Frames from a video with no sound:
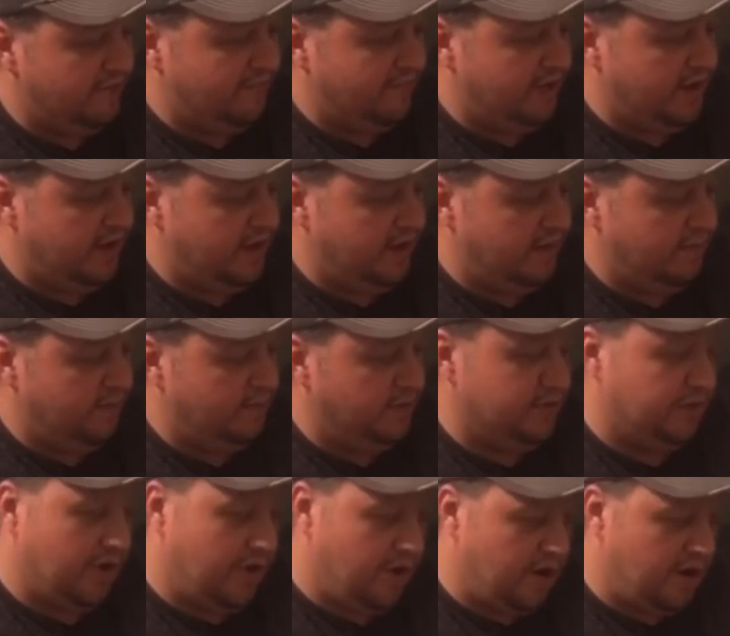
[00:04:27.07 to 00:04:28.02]
of a
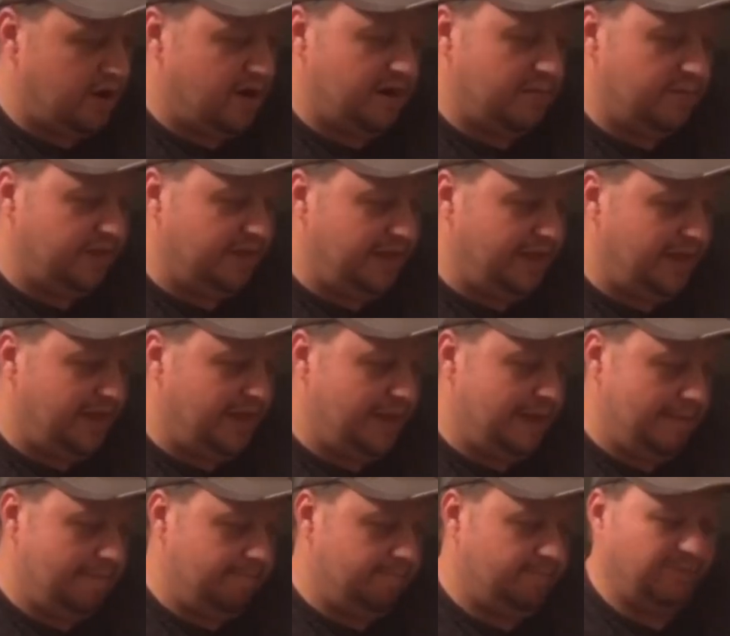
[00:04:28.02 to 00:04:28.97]
bizarre but
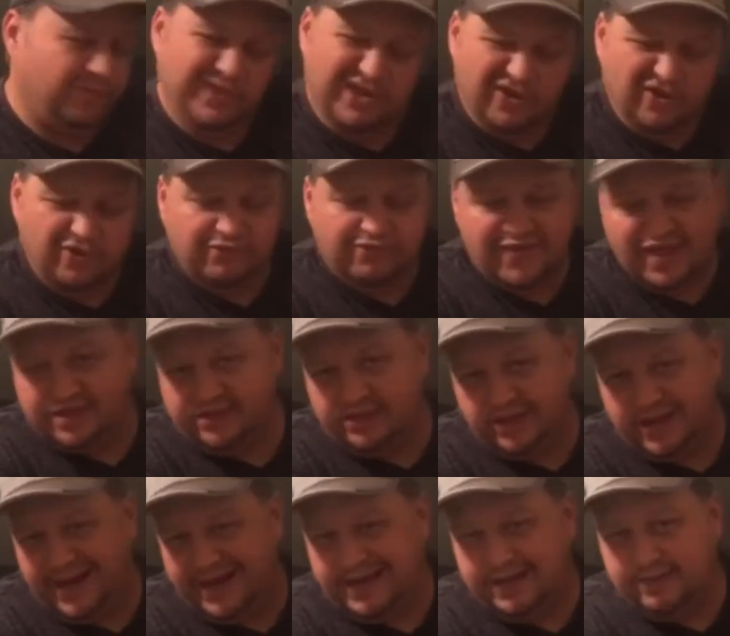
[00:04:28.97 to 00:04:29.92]
yet
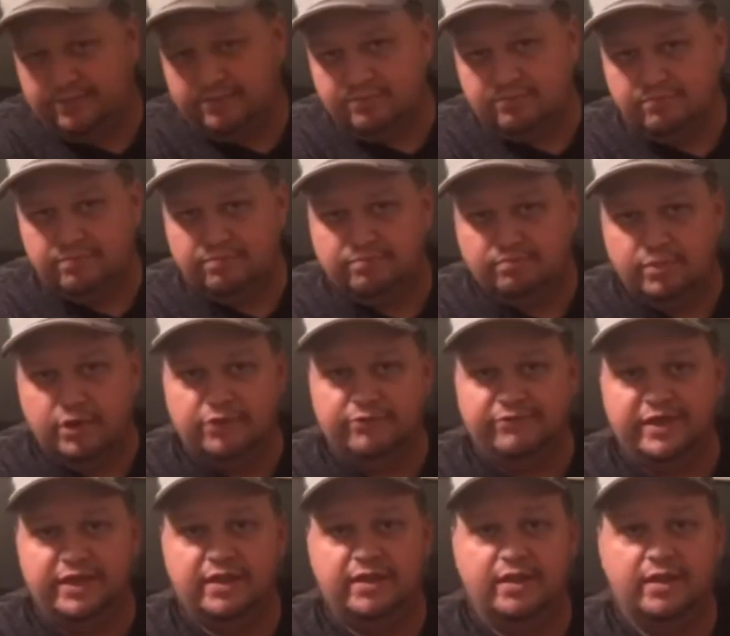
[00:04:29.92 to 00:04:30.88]
fascinating
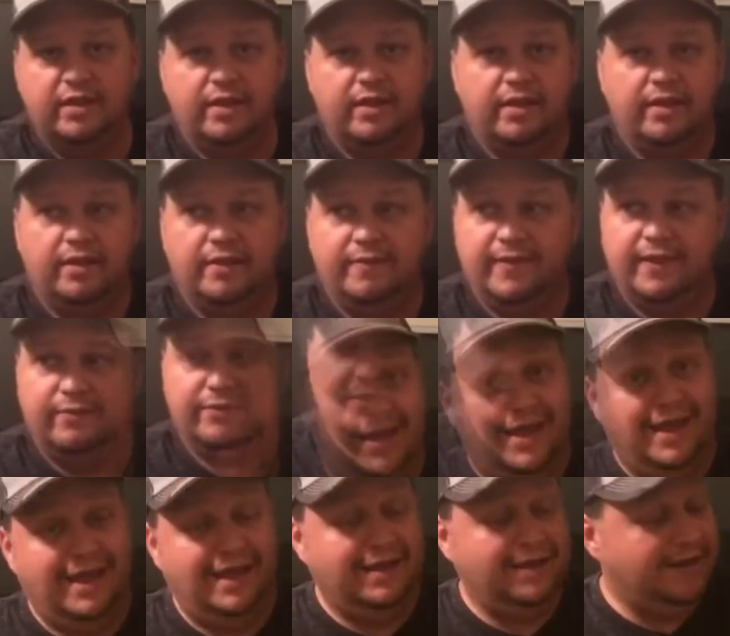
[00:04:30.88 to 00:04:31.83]
movie that will
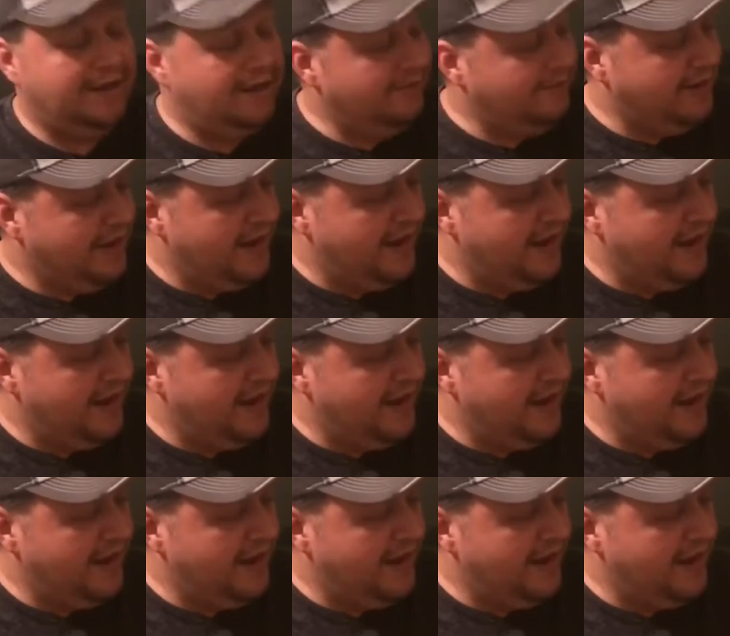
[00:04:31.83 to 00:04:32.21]
take you. Here we